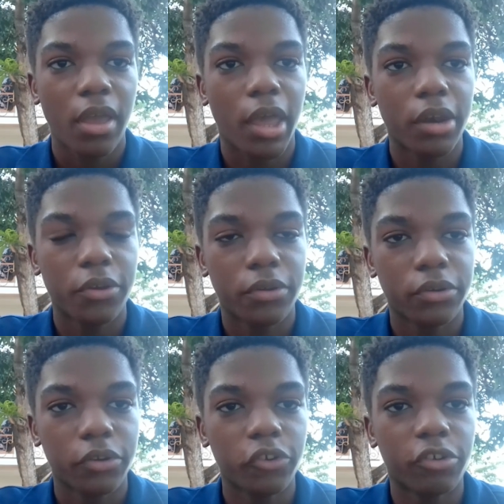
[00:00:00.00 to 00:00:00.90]
and
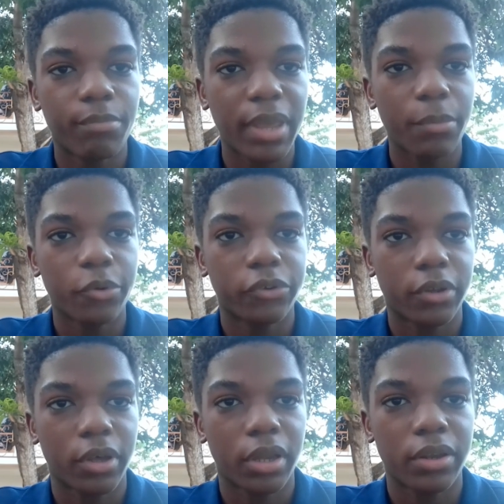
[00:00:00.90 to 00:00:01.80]
you should be able to